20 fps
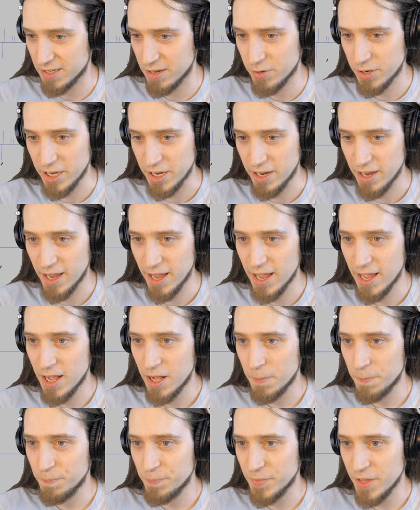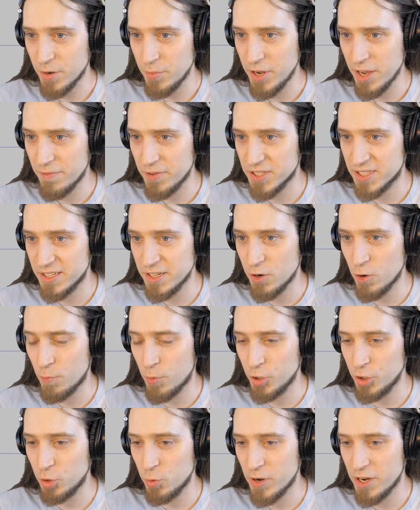Okay, and we have a
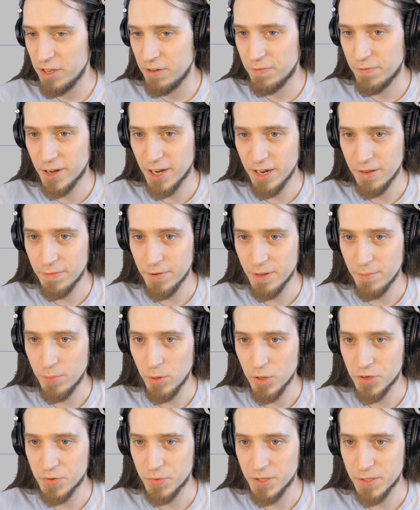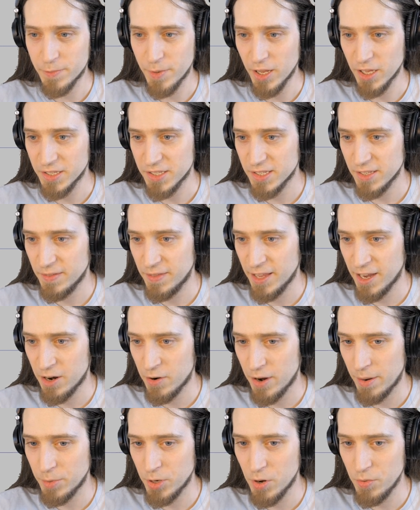0.25 impulse response.
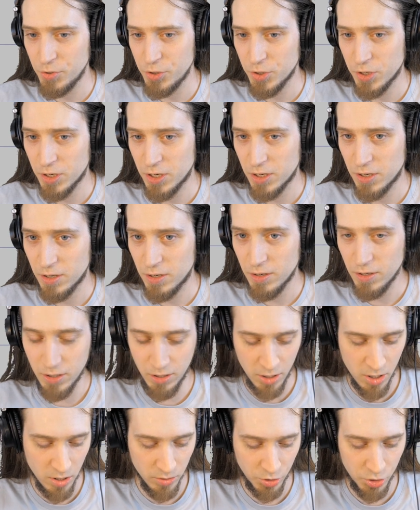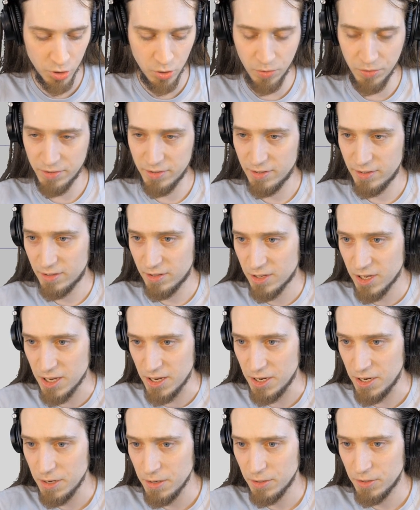Now I'm going to Control
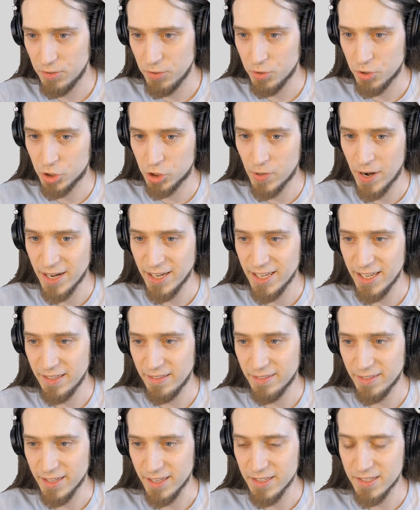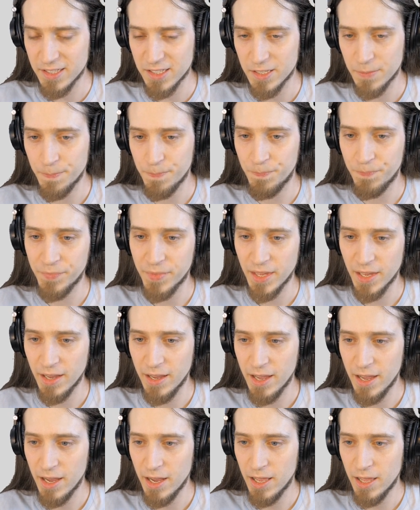T to truncate this.
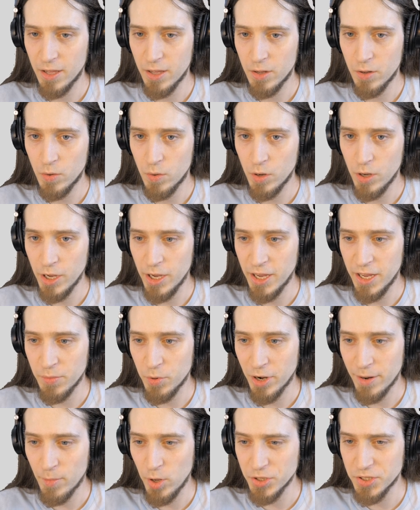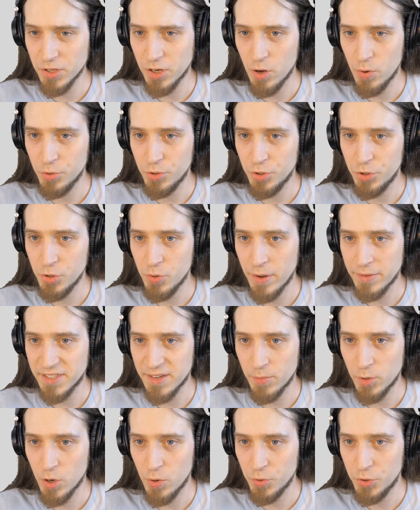And what I'm also going to do is
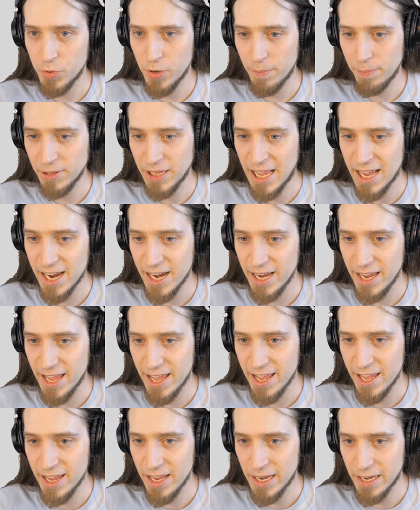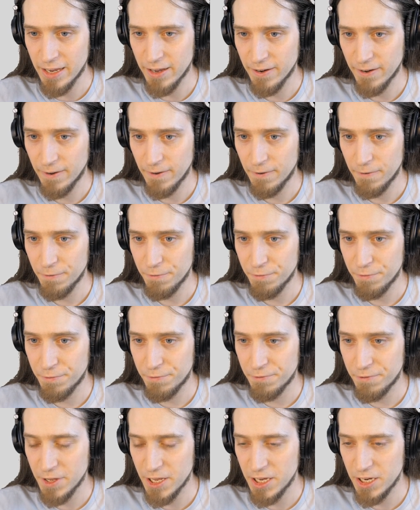I'm going to apply a
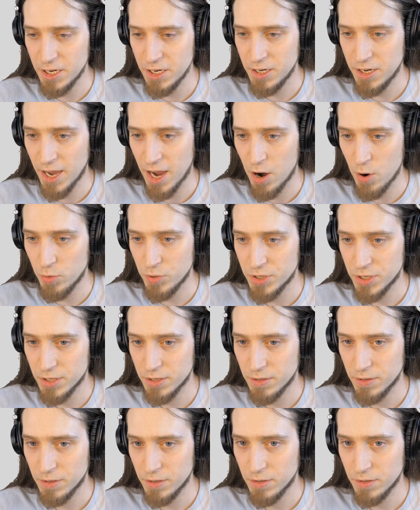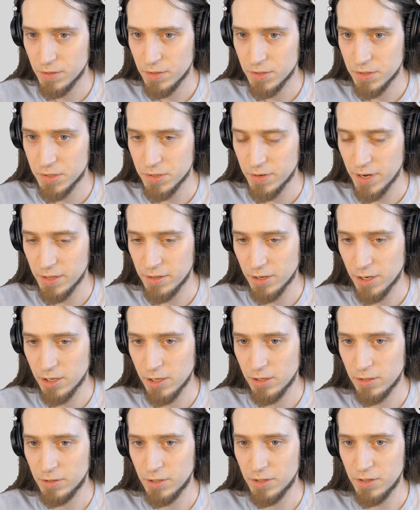fade out, so that
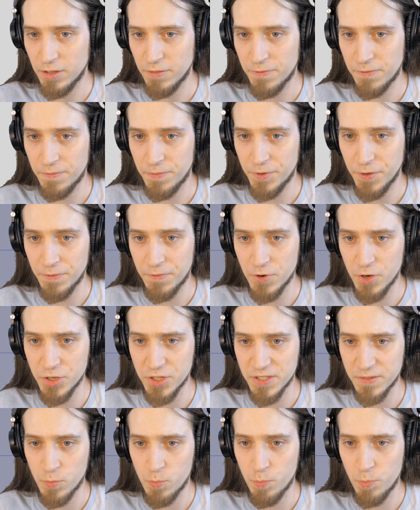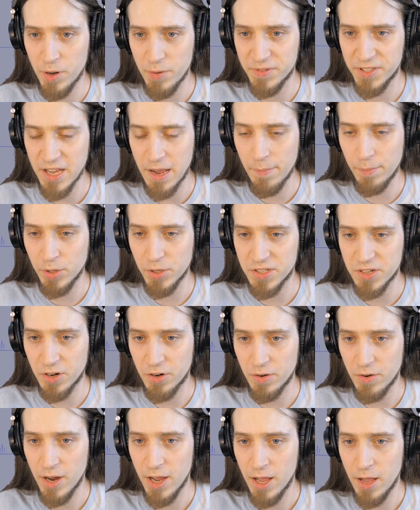the first pop samples
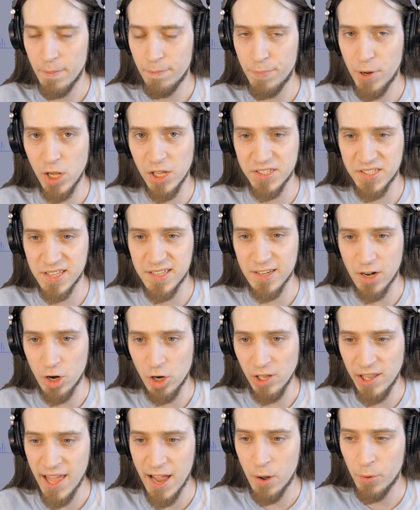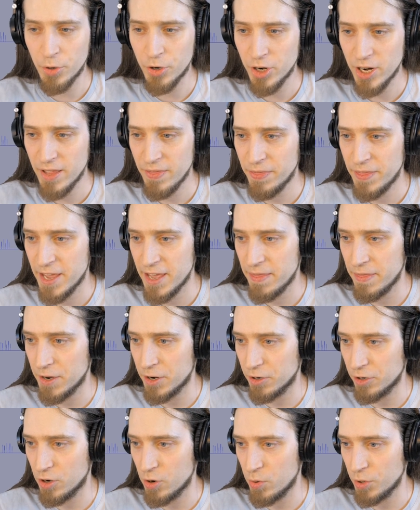are pulses are louder and then
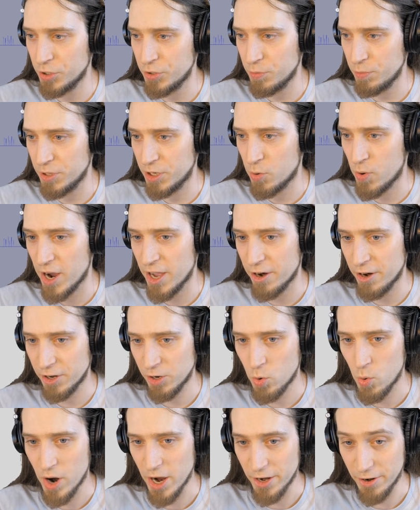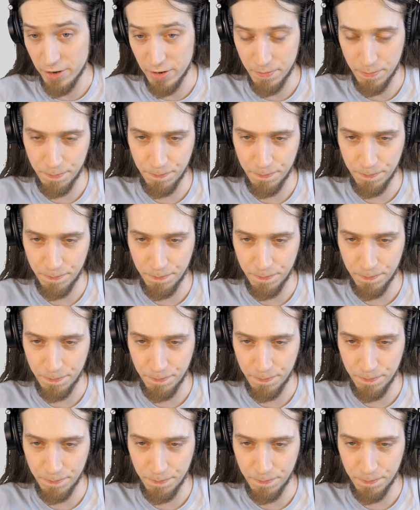they're going to be quieter and quieter.